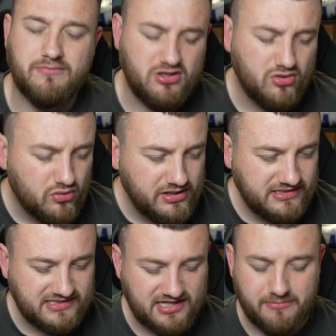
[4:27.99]
The
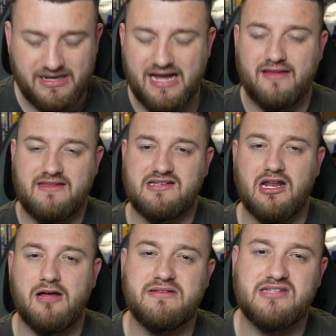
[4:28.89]
noises coming out of this
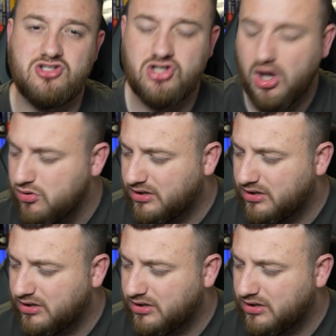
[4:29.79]
club is a joke.